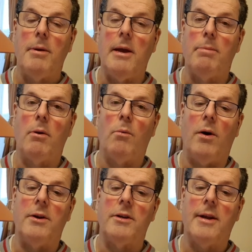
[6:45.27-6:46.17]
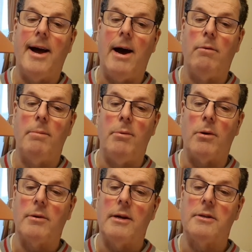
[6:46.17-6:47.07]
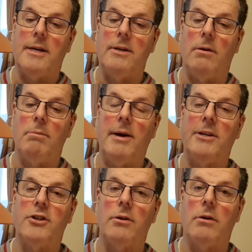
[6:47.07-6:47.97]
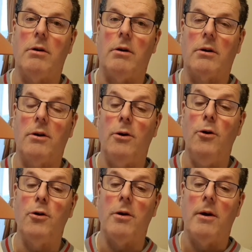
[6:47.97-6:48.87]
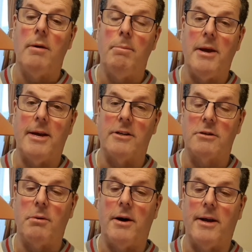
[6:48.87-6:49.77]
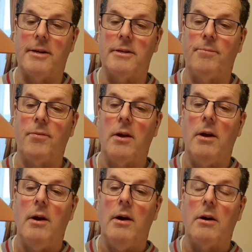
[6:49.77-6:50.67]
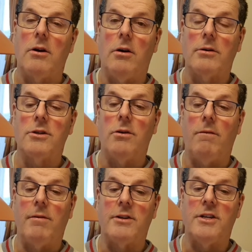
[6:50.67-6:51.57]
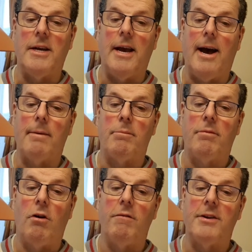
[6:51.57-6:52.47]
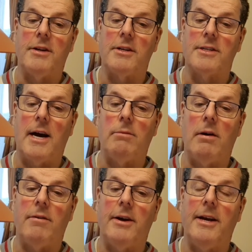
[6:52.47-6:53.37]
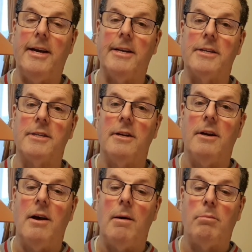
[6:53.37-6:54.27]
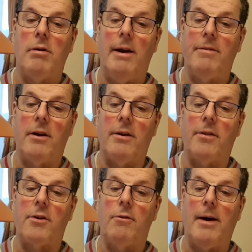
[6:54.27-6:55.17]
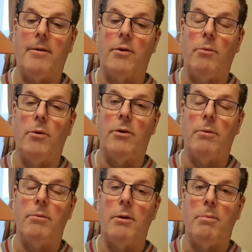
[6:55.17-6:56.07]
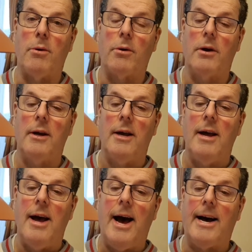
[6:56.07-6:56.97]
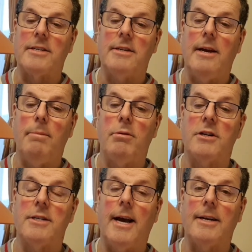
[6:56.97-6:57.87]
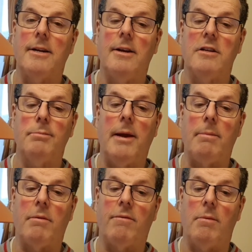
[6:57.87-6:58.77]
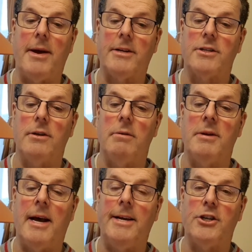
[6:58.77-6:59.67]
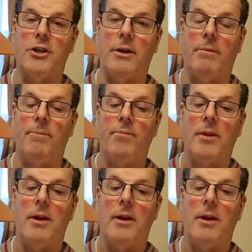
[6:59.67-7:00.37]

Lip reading: People wondered how a book that did not mention God could be inspired. God's sovereignty and providence, however, is prevalent throughout the book, as he protected his people from extermination.